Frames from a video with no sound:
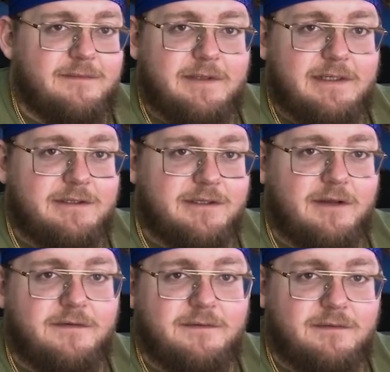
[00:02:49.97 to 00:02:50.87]
Comedian
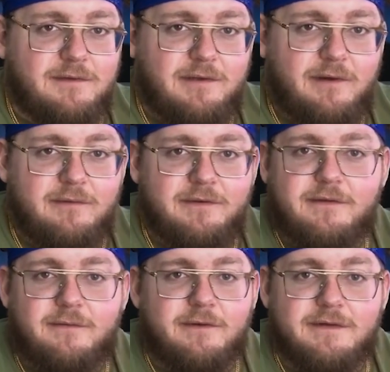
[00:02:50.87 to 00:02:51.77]
Jon Stewart, along with
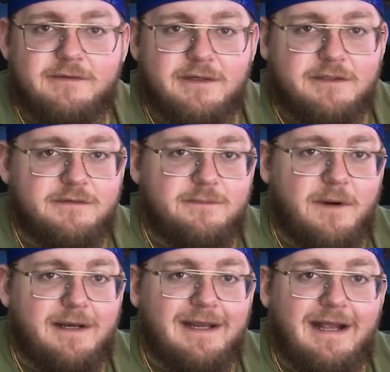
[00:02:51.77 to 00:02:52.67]
other organizations,
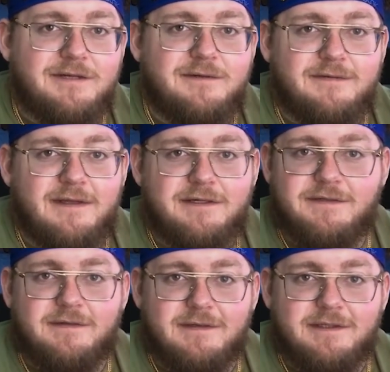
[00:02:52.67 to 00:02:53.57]
brought national
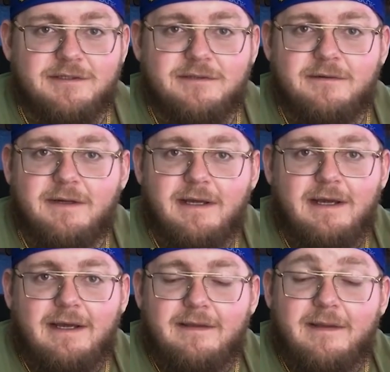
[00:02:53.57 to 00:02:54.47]
attention to the issue,
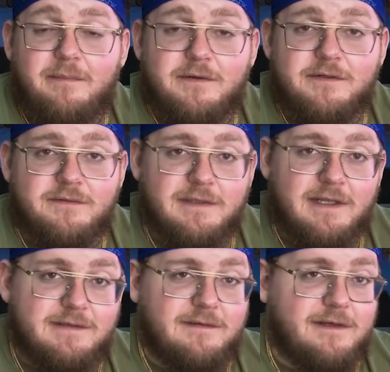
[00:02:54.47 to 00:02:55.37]
and that pushed for
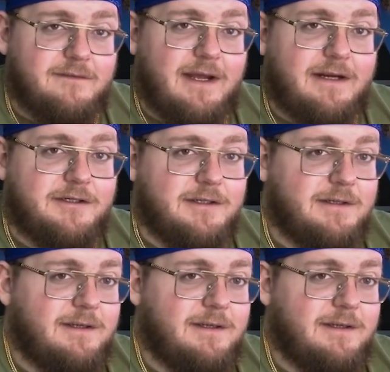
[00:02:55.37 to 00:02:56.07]
legislative action.